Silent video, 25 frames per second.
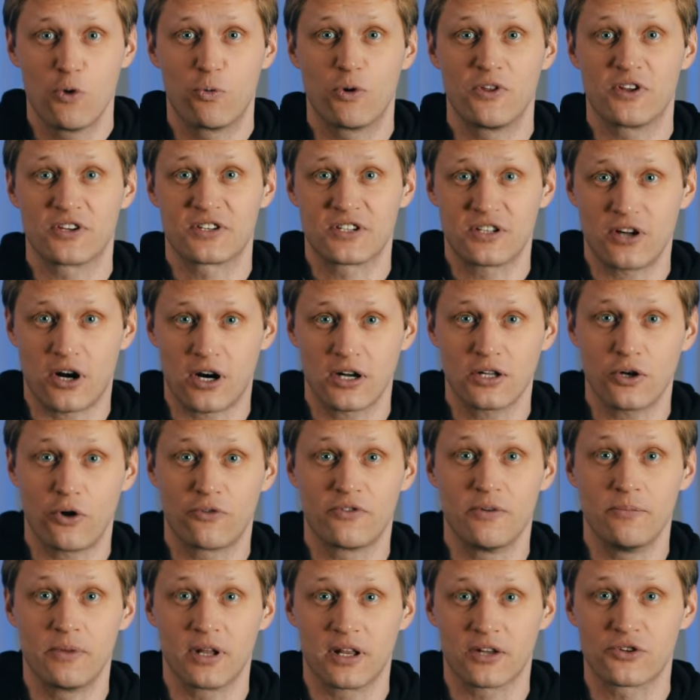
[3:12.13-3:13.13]
with the start
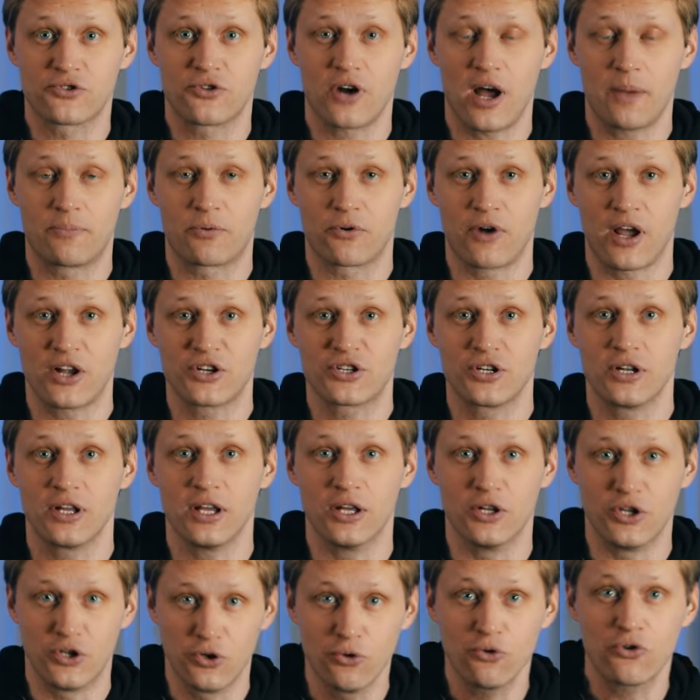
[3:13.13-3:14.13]
of the military operation
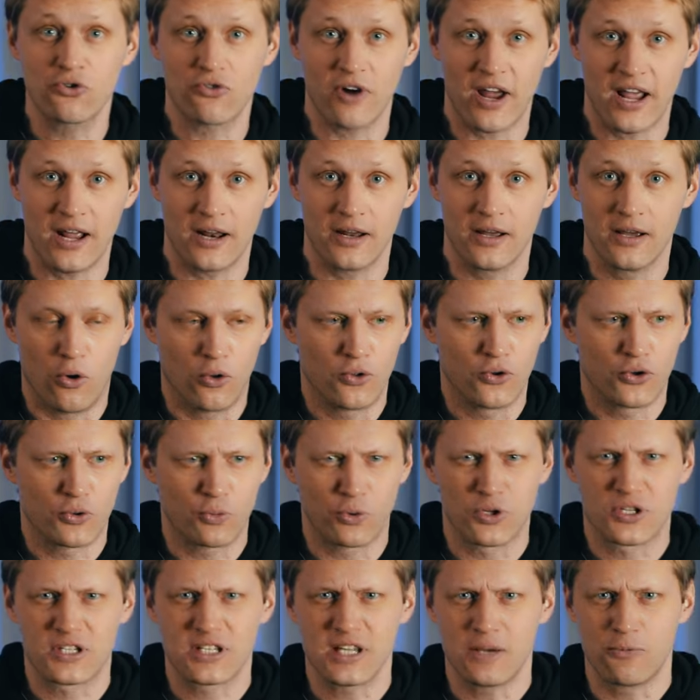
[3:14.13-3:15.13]
in Ukraine, although it
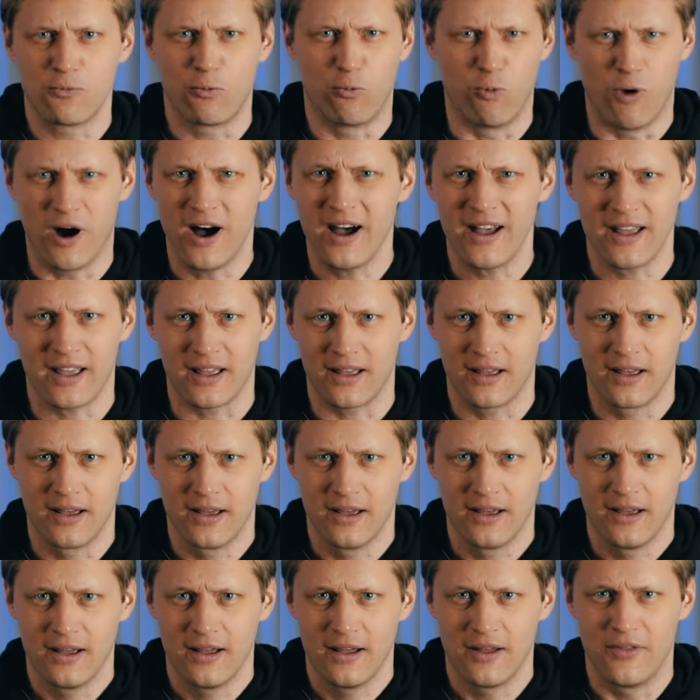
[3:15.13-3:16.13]
would seem why.
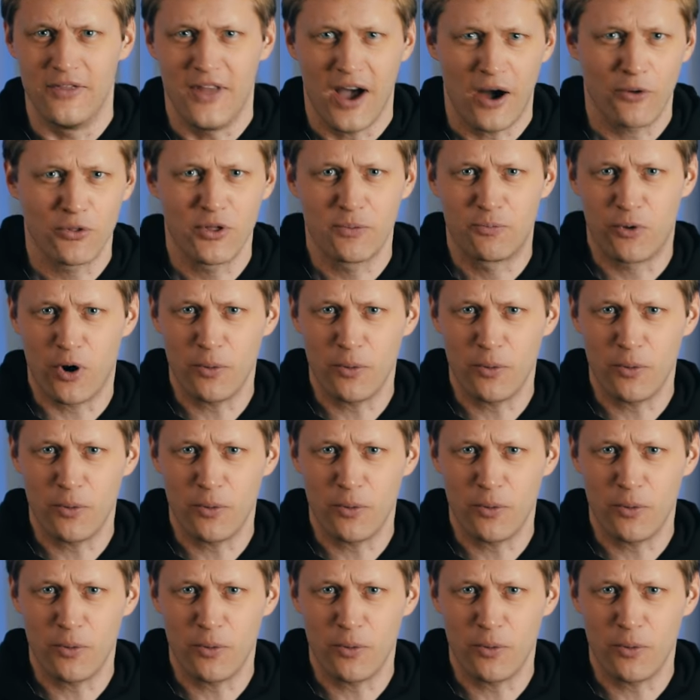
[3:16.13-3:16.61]
Now the